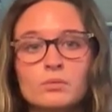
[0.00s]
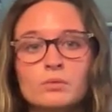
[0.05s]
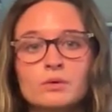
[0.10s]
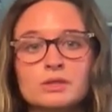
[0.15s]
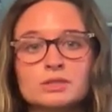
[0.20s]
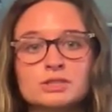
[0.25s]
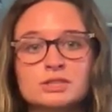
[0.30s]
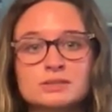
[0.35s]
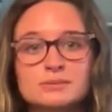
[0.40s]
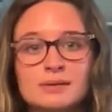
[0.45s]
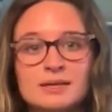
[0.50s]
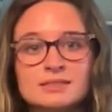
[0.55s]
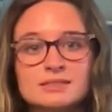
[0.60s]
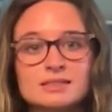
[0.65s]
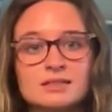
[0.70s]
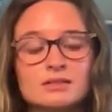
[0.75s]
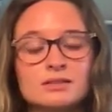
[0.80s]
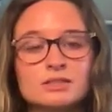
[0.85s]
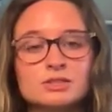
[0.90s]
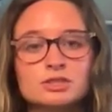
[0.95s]
which is
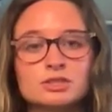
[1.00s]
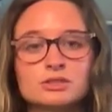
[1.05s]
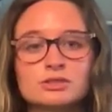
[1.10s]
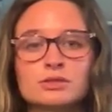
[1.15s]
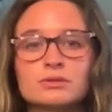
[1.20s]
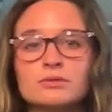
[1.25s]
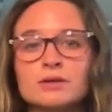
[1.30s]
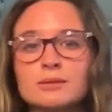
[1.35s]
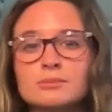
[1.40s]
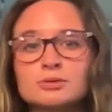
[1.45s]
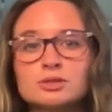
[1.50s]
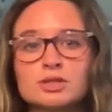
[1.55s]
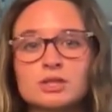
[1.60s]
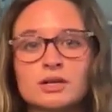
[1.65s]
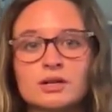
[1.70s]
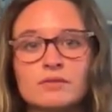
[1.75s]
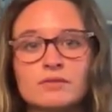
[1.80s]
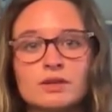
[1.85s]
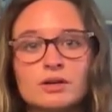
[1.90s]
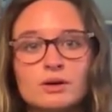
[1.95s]
basically just the rupture
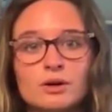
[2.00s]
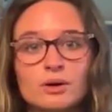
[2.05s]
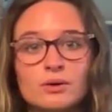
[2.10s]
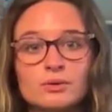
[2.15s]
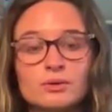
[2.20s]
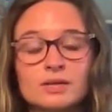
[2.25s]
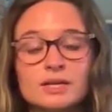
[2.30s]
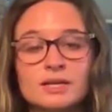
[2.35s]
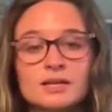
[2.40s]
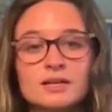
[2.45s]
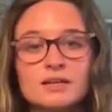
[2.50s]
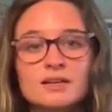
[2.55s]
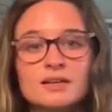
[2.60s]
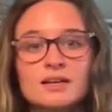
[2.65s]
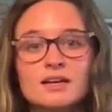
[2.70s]
of the colon,